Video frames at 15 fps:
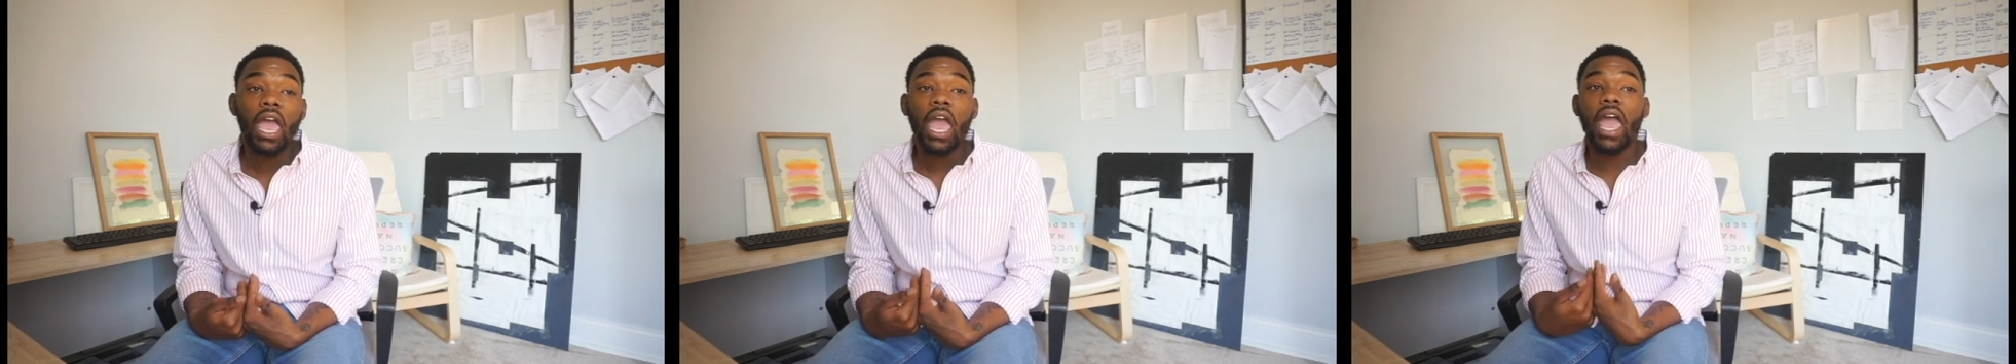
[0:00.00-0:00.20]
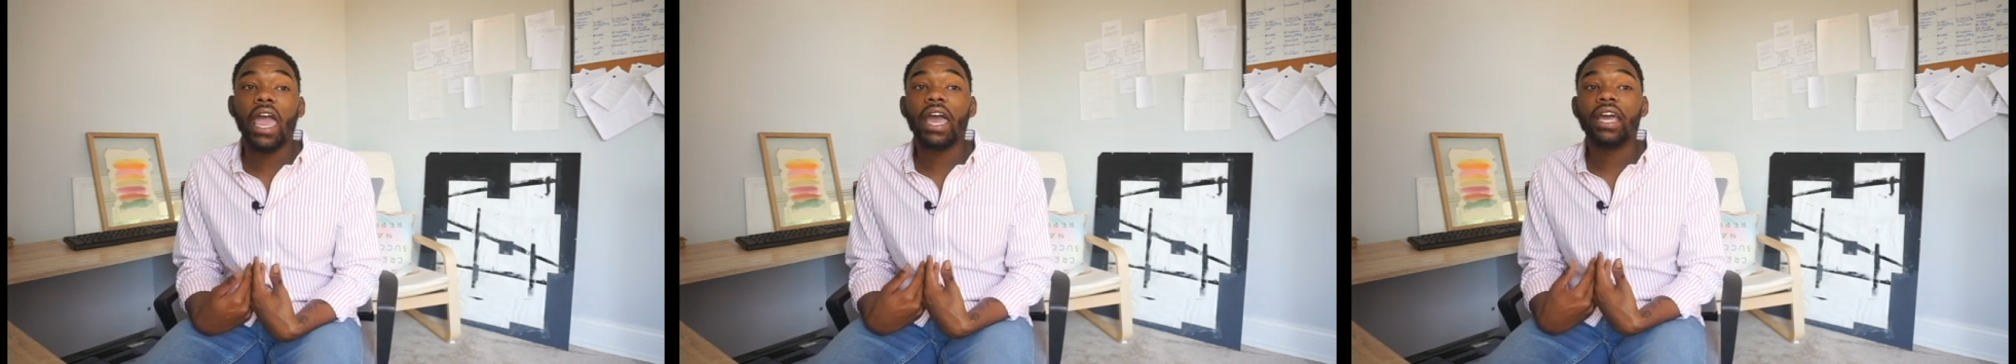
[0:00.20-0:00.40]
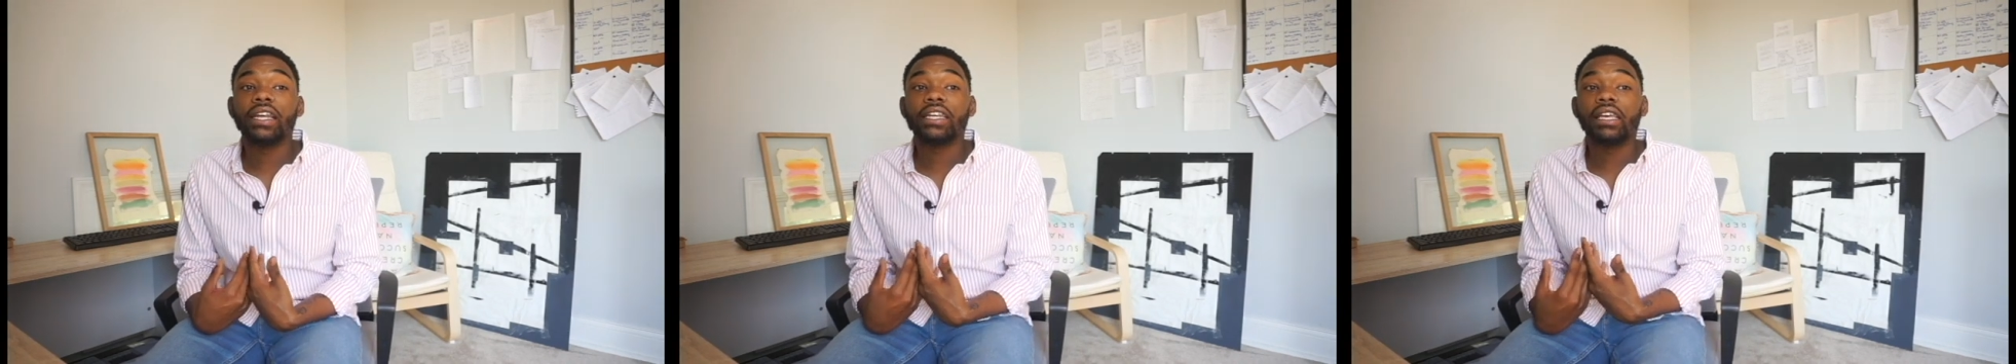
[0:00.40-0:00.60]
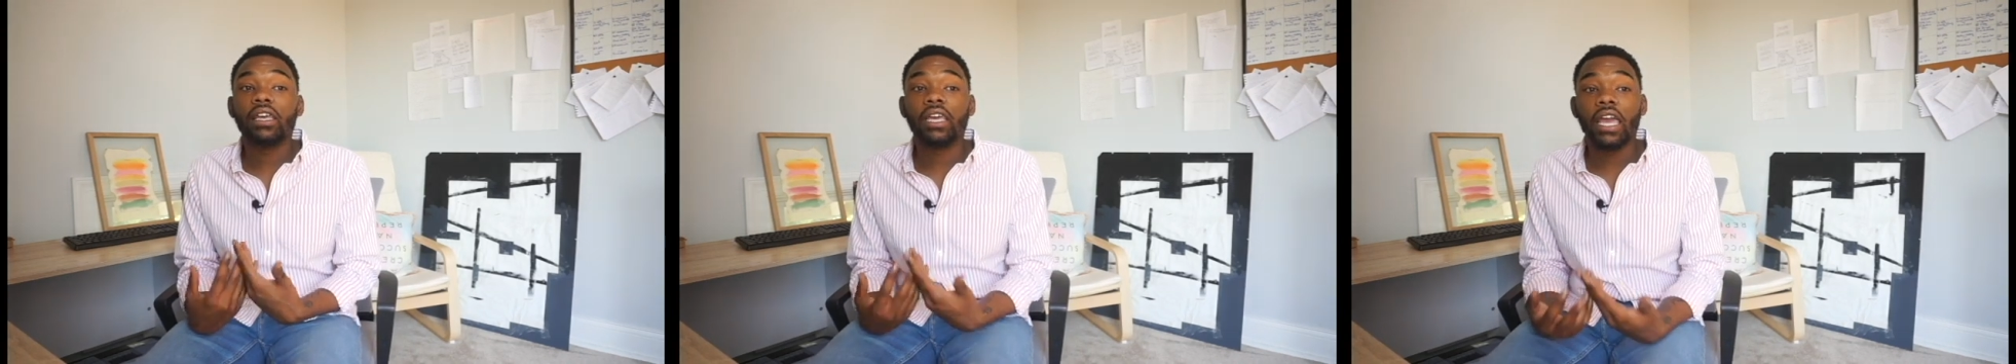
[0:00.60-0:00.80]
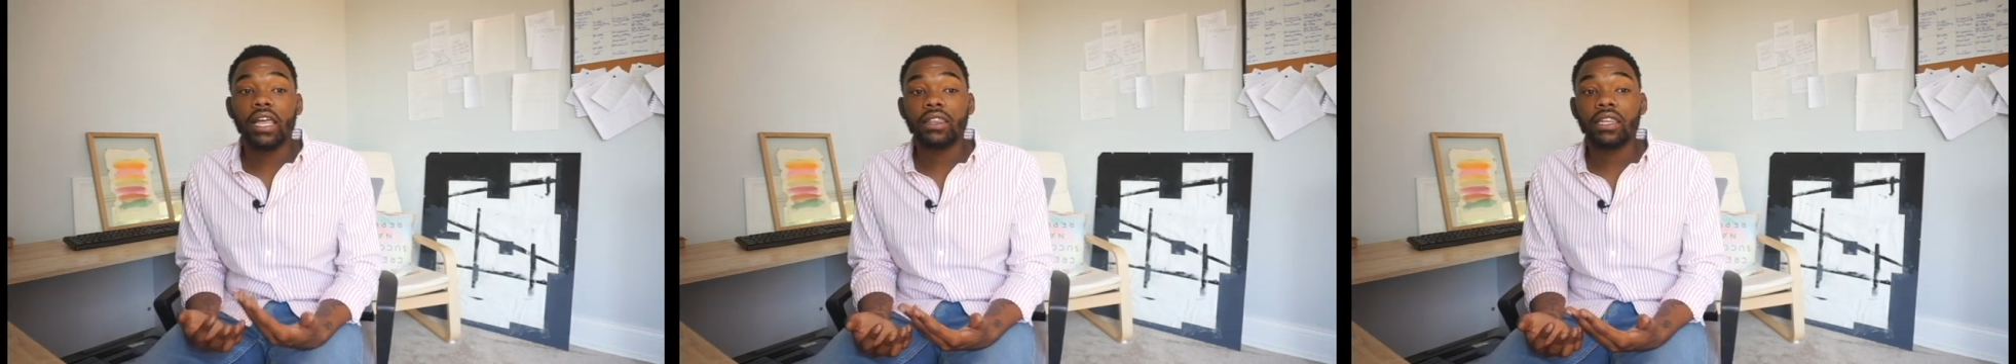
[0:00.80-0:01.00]

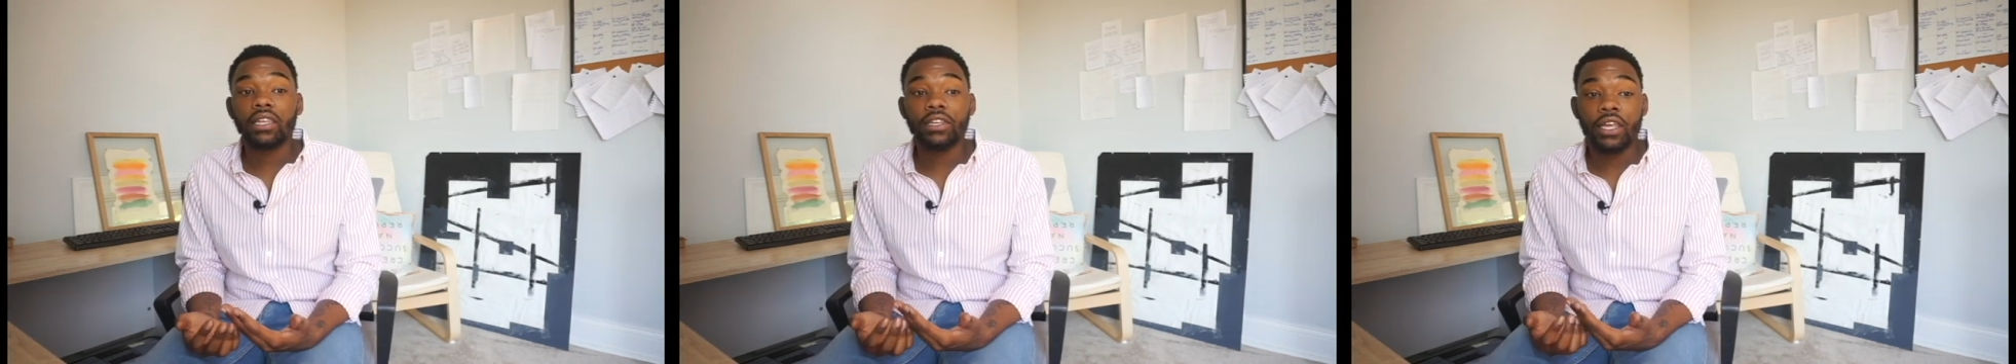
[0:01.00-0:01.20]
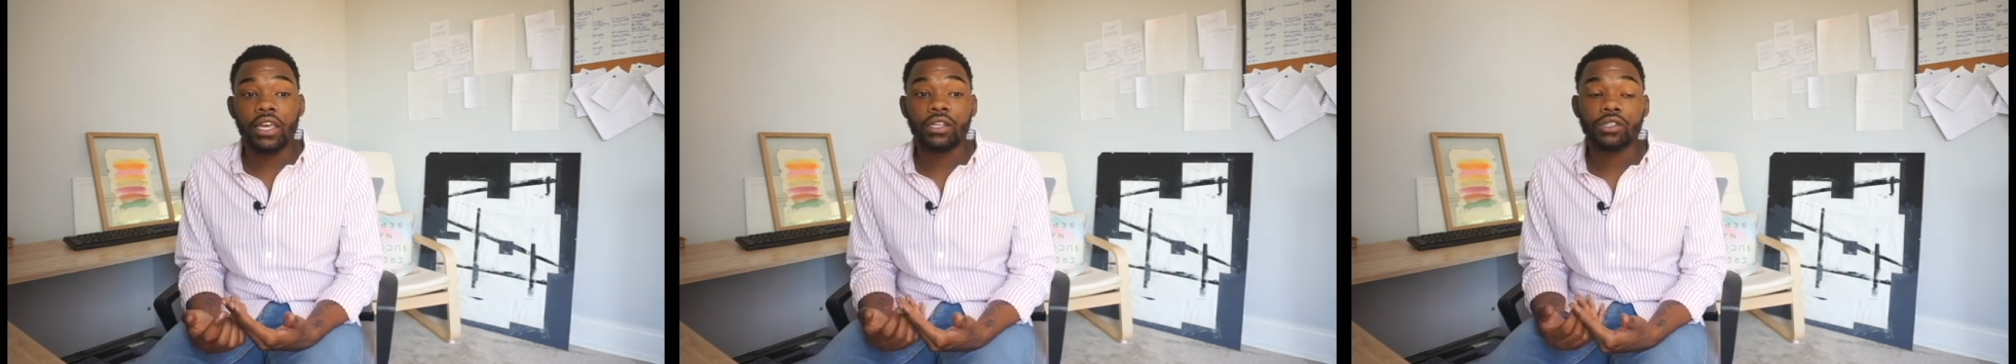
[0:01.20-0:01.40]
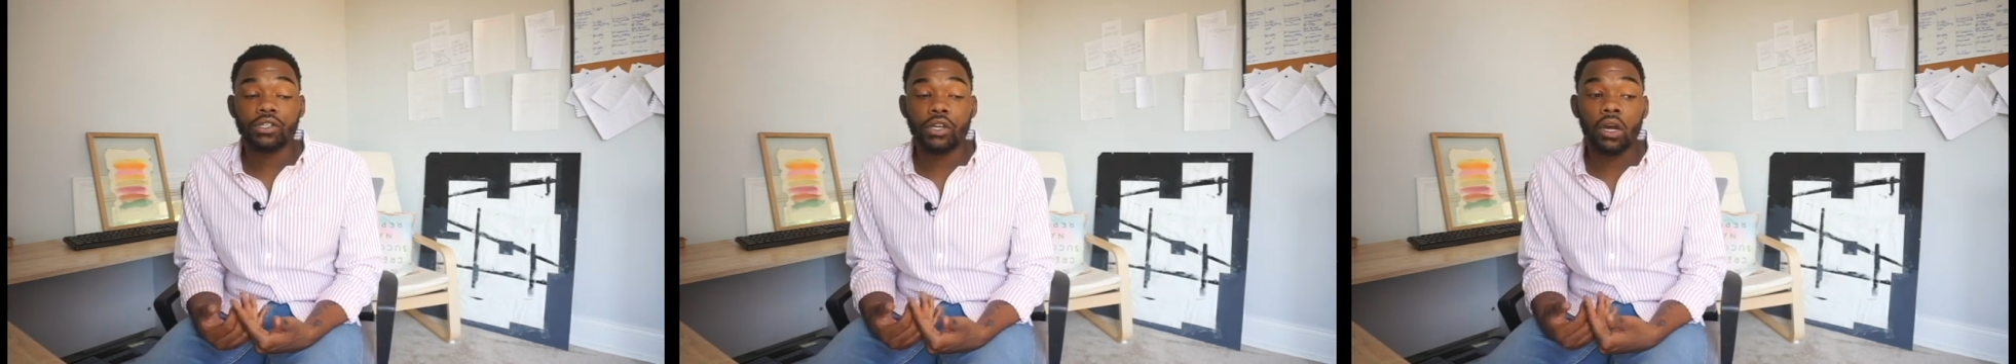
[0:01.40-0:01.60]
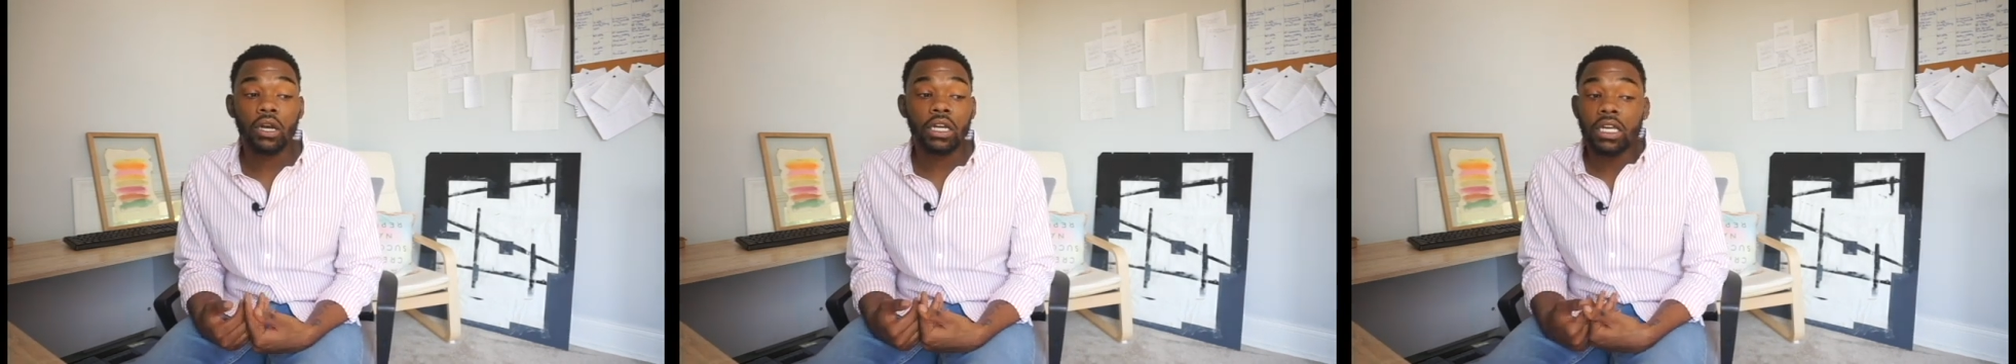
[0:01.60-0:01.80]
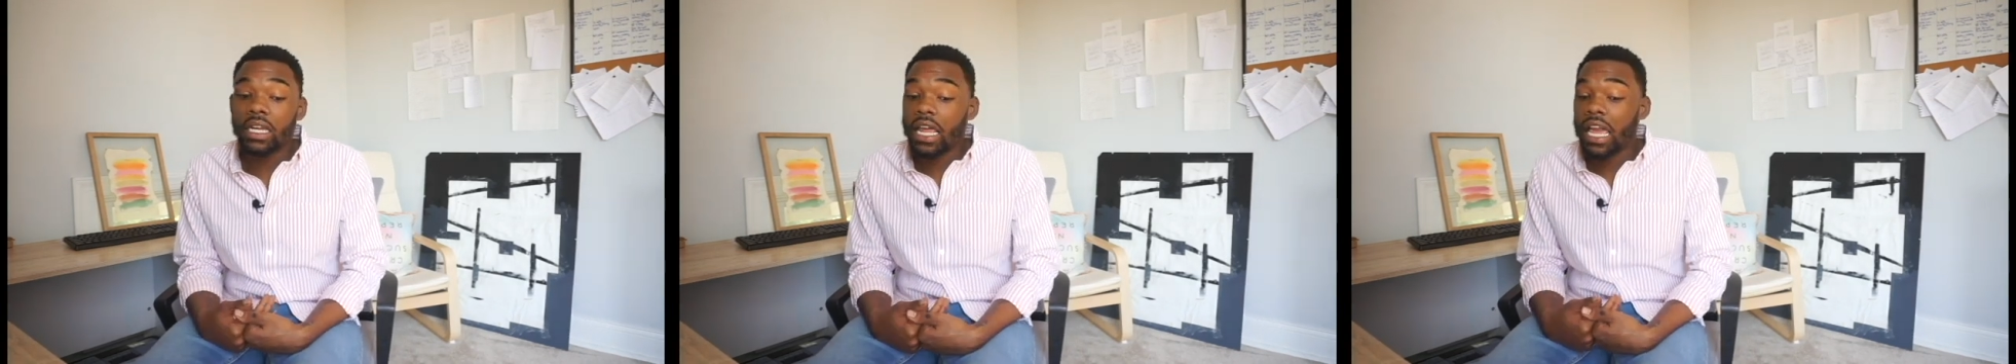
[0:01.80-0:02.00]
and get the day started.